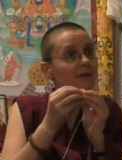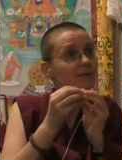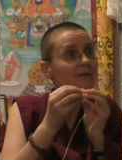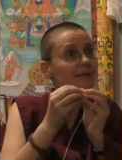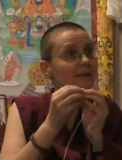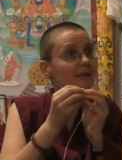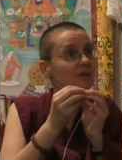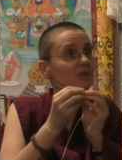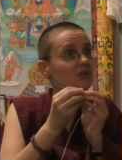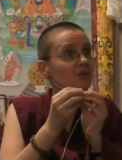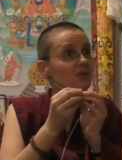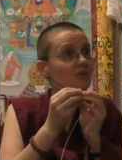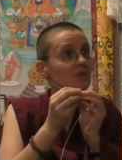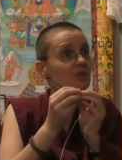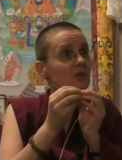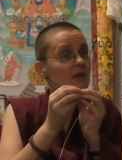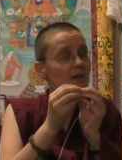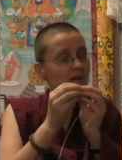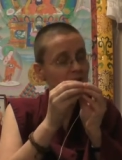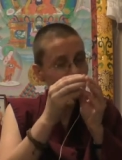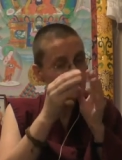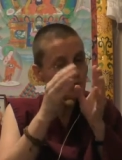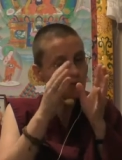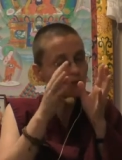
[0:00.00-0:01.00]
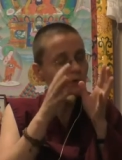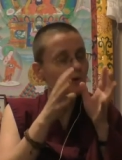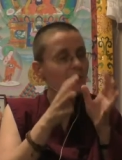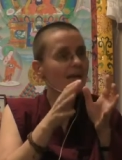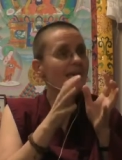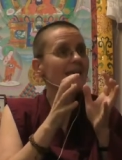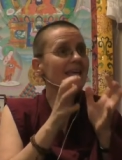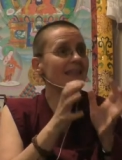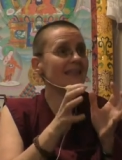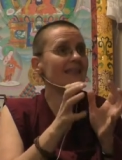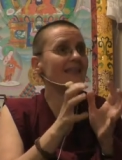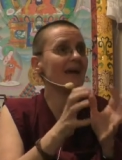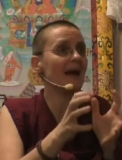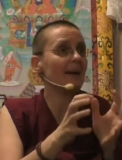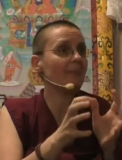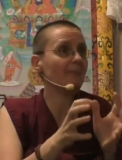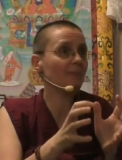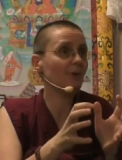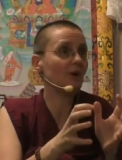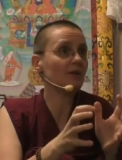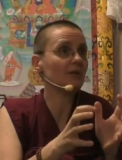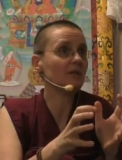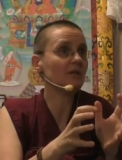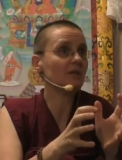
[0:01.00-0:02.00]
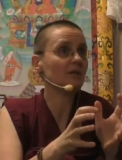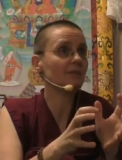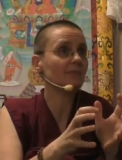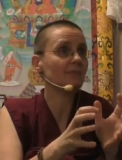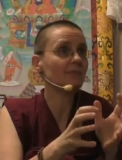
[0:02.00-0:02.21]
connection, you're in that body.